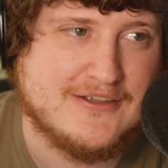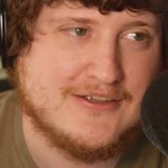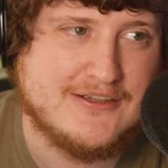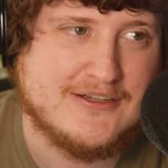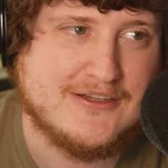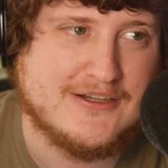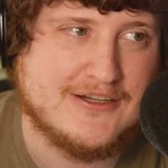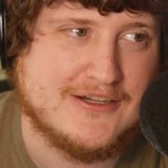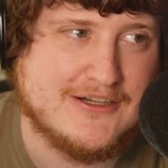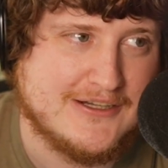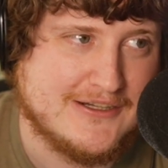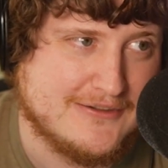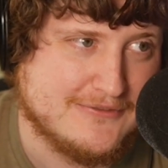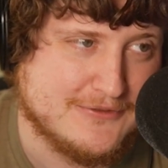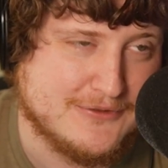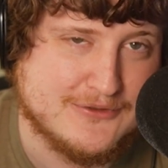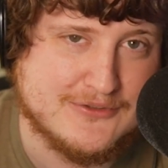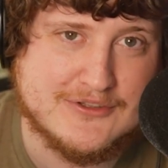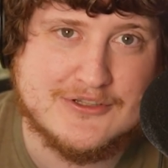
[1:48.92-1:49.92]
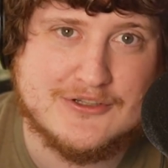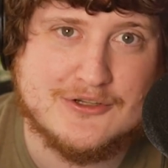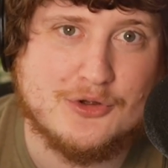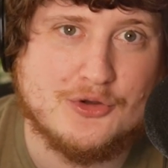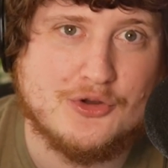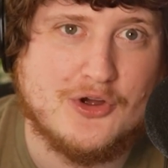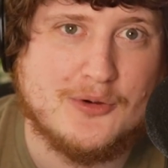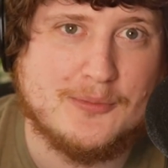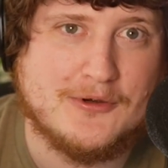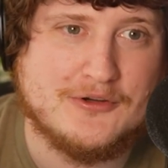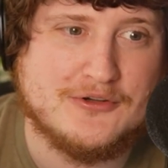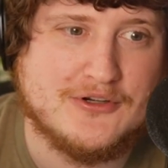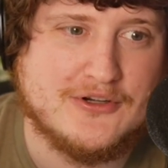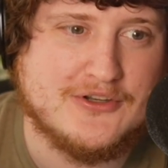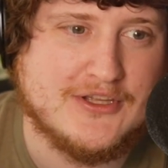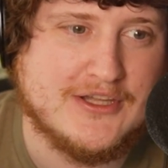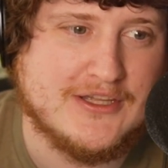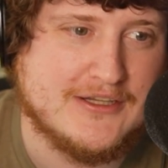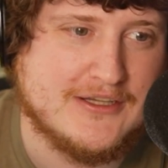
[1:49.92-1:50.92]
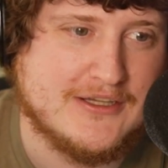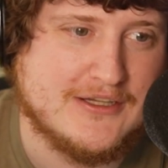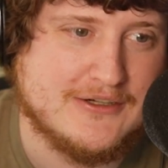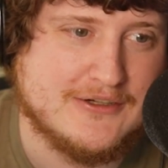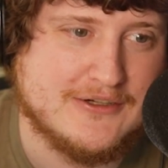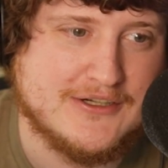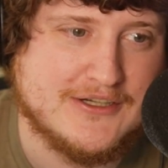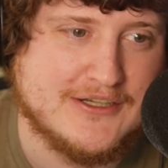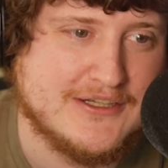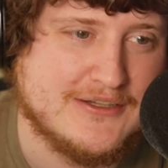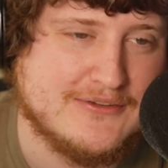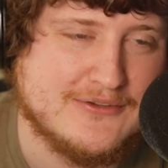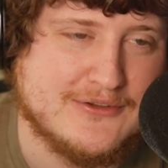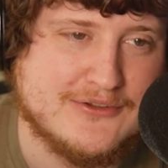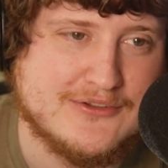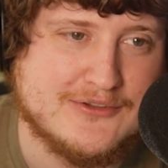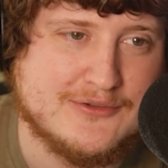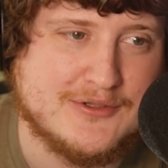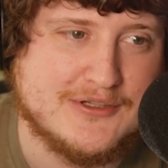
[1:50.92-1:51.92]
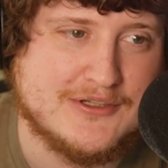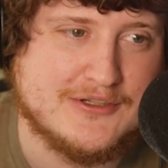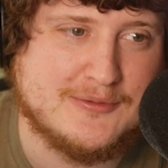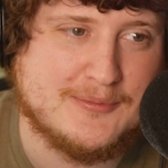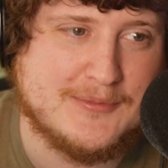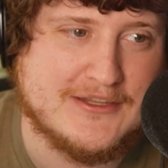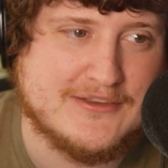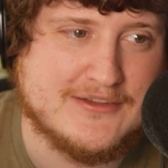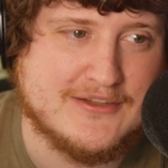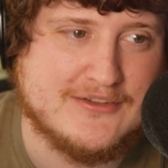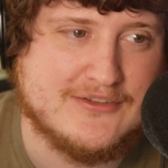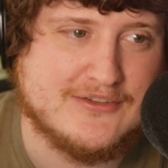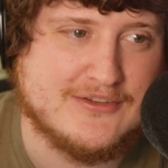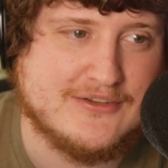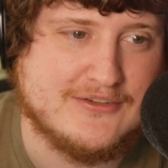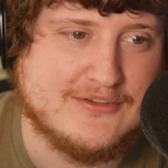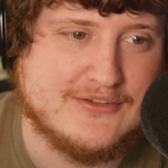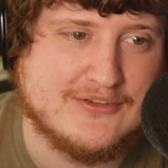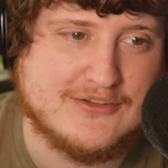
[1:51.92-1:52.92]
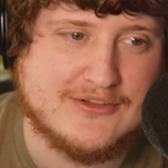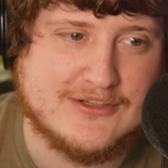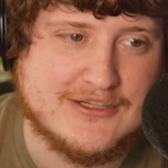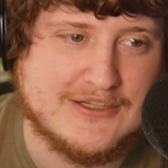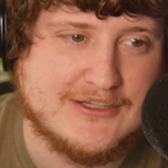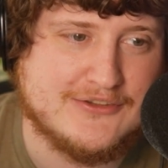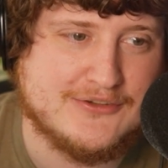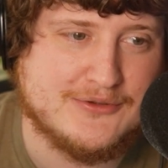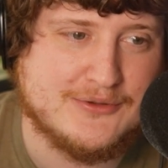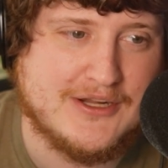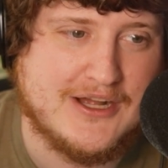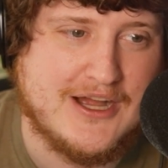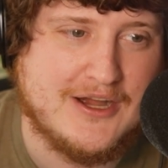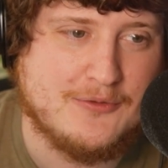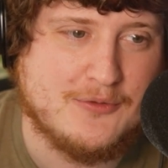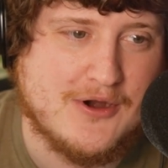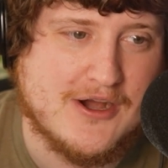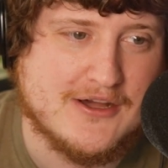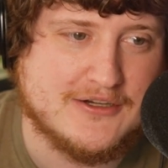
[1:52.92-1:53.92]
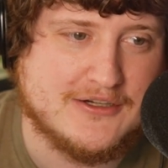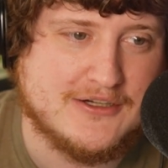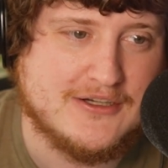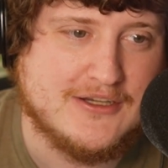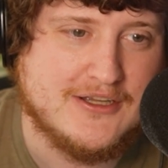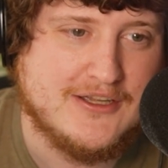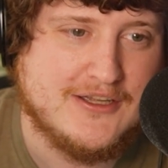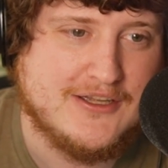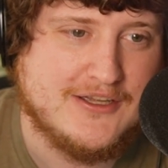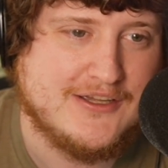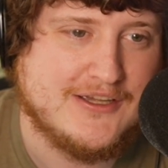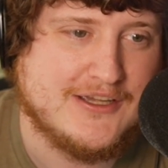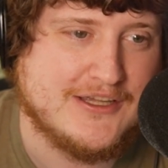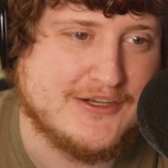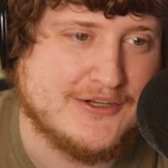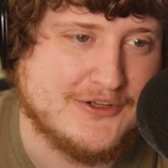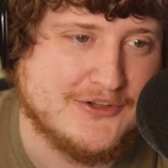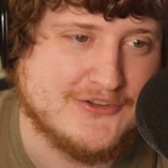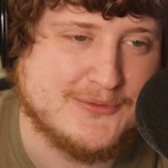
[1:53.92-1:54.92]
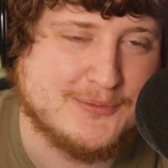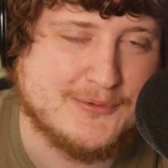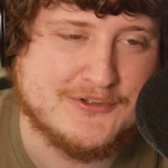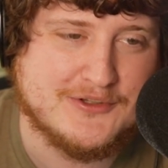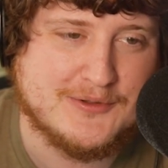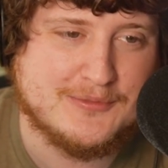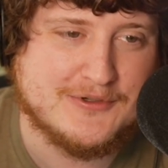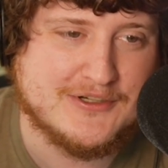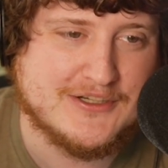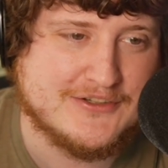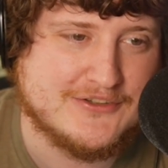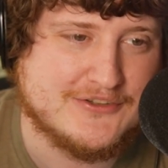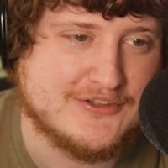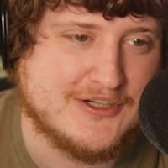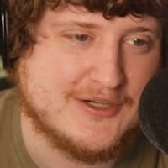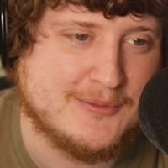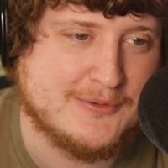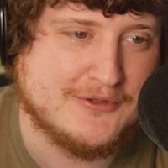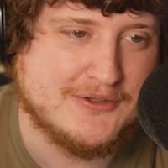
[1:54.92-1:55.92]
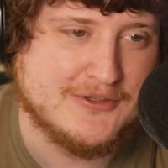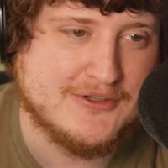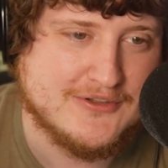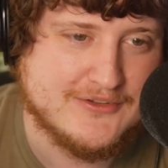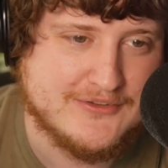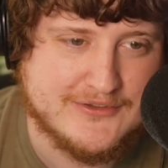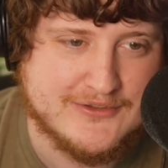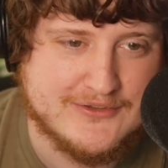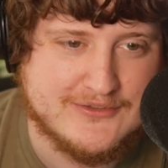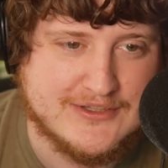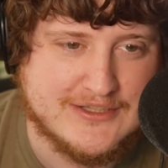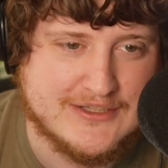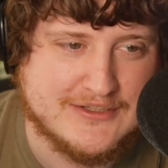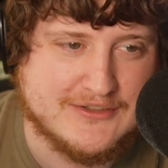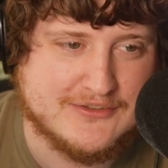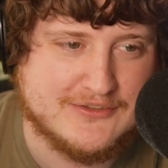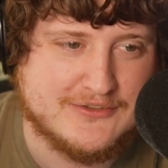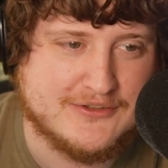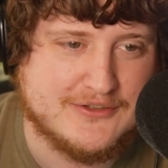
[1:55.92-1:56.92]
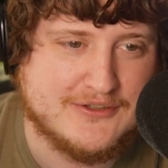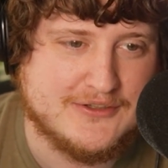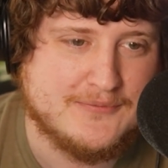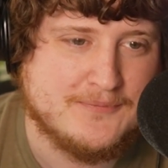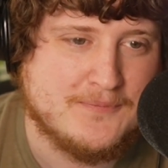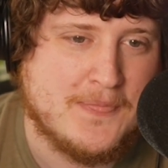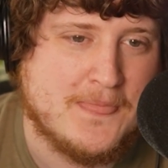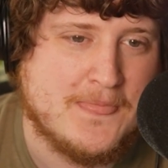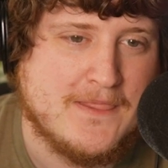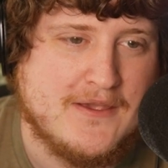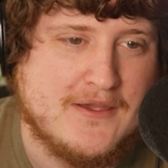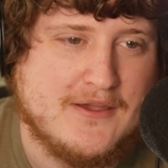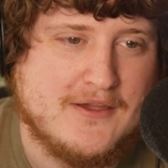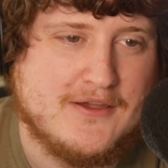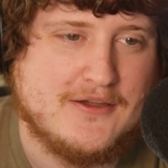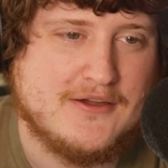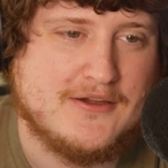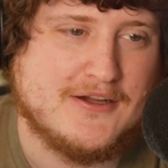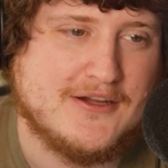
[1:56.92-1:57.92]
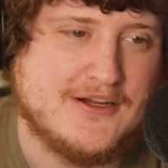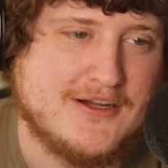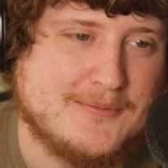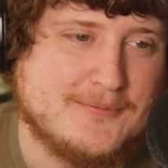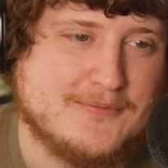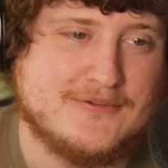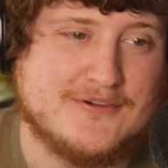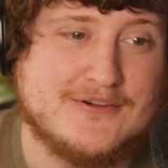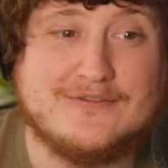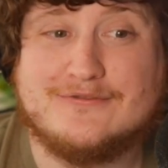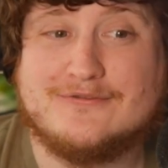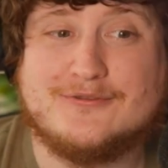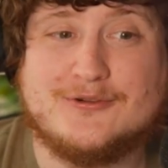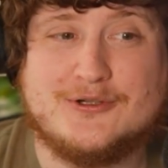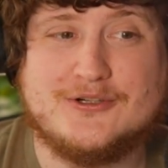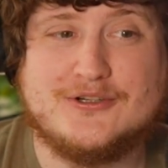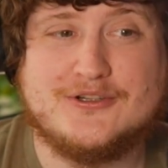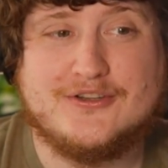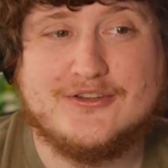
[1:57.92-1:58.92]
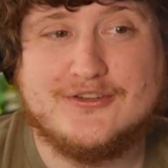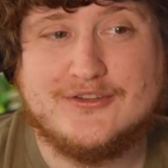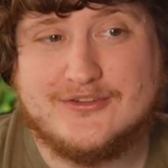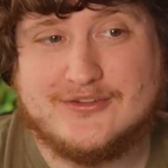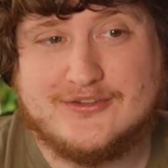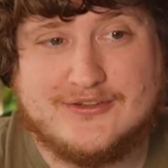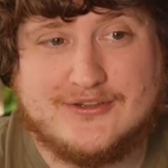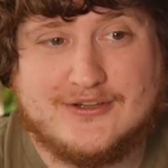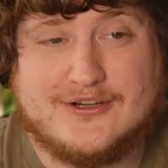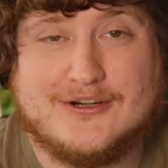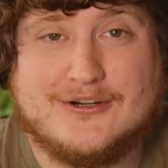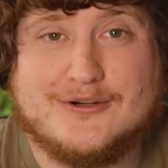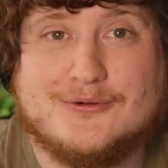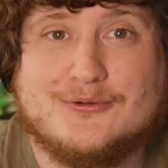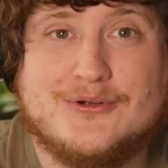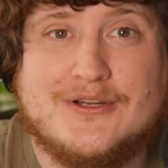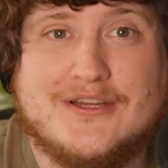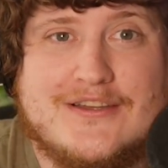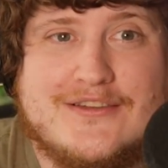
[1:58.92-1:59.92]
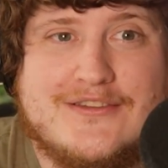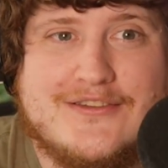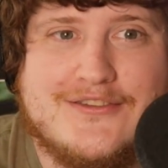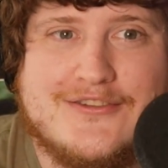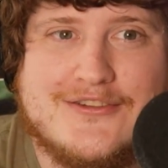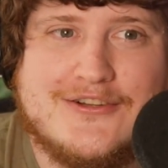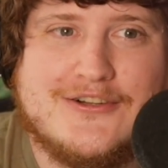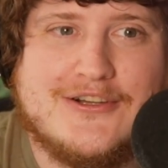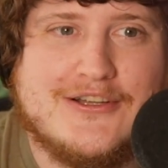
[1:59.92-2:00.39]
of using cold homeowner data or any of those illegal methods. They're just going to get you in hot water and ultimately bring trouble to the industry. Referrals are a way to generate